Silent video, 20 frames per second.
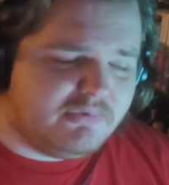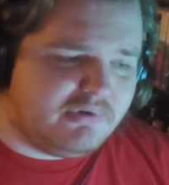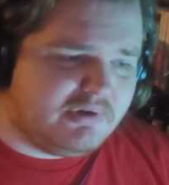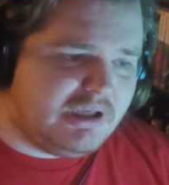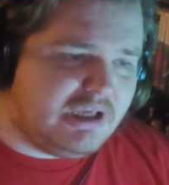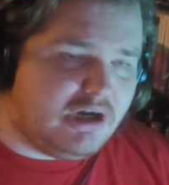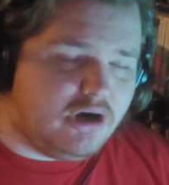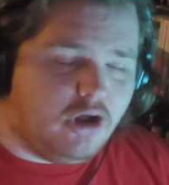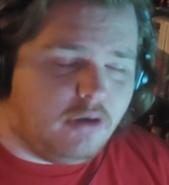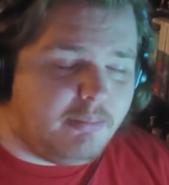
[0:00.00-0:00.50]

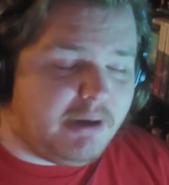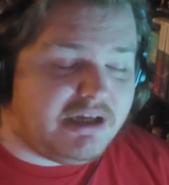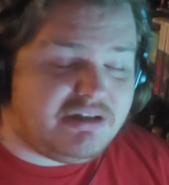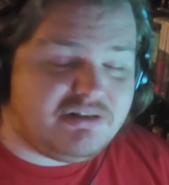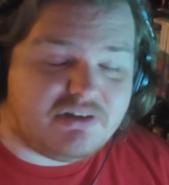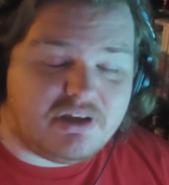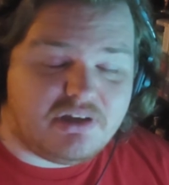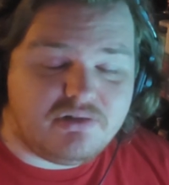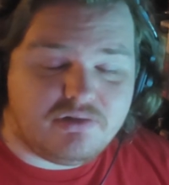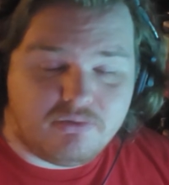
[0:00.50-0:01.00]
In all my
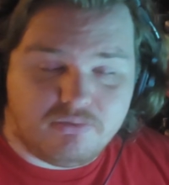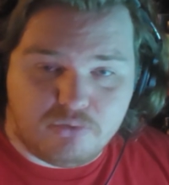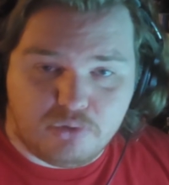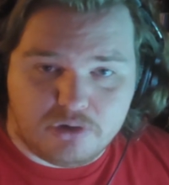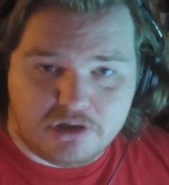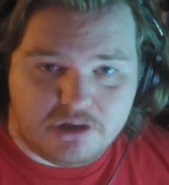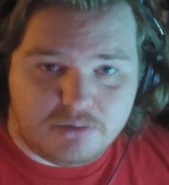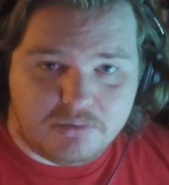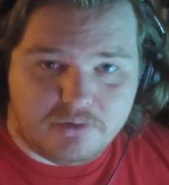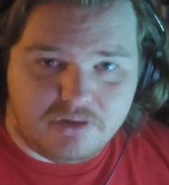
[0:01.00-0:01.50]
days of
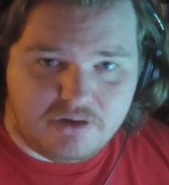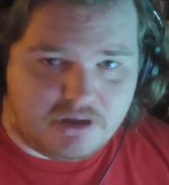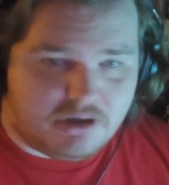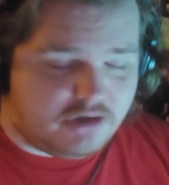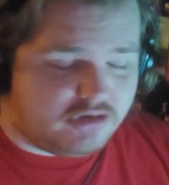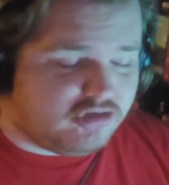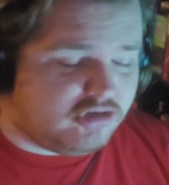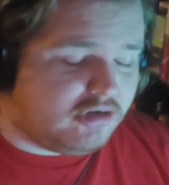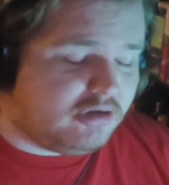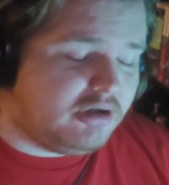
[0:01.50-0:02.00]
working with a
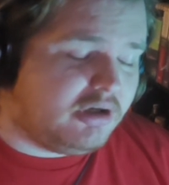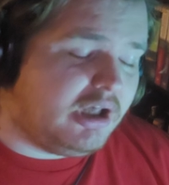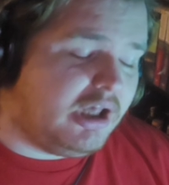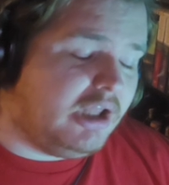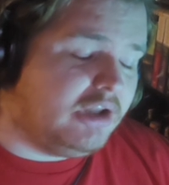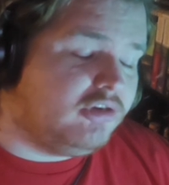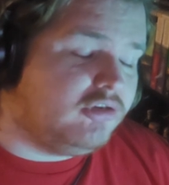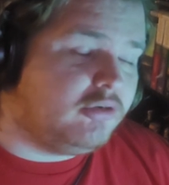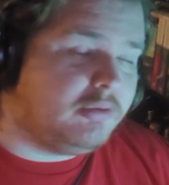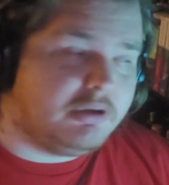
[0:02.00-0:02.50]
kitchen
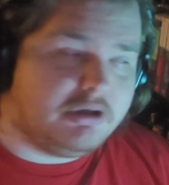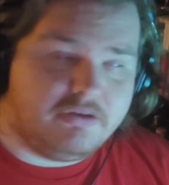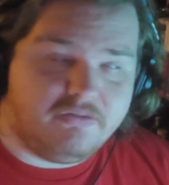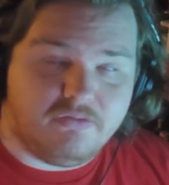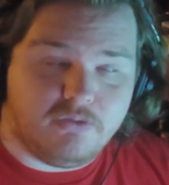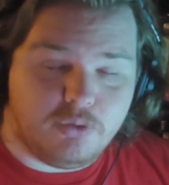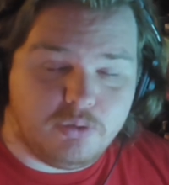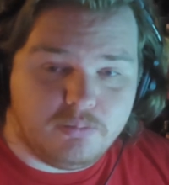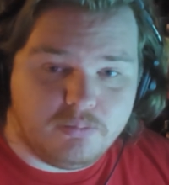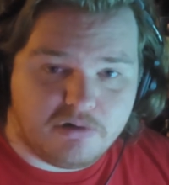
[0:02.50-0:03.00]
and doing
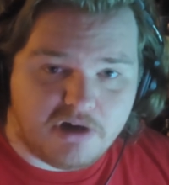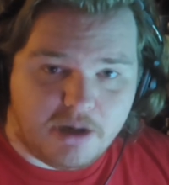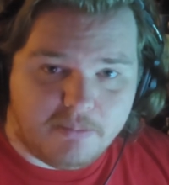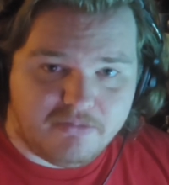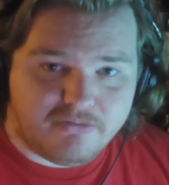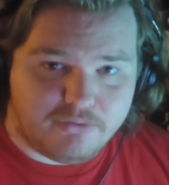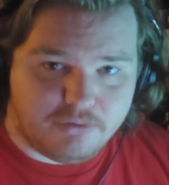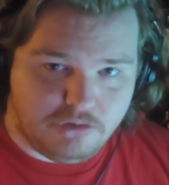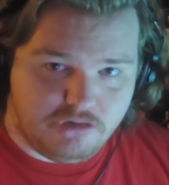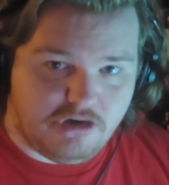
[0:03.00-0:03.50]
food prep
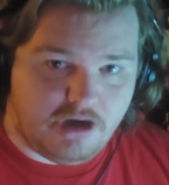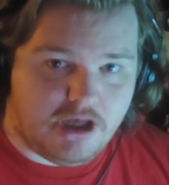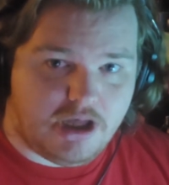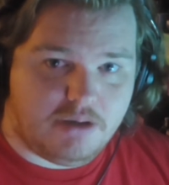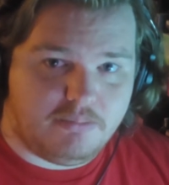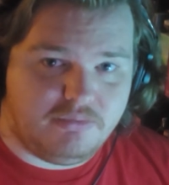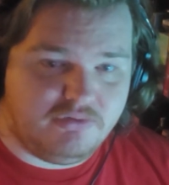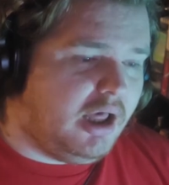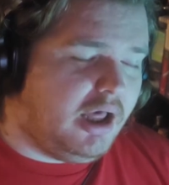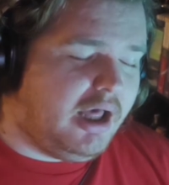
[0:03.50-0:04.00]
for
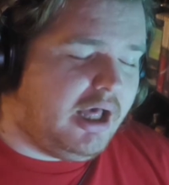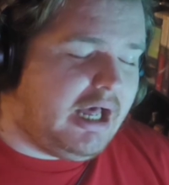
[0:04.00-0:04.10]
jobs,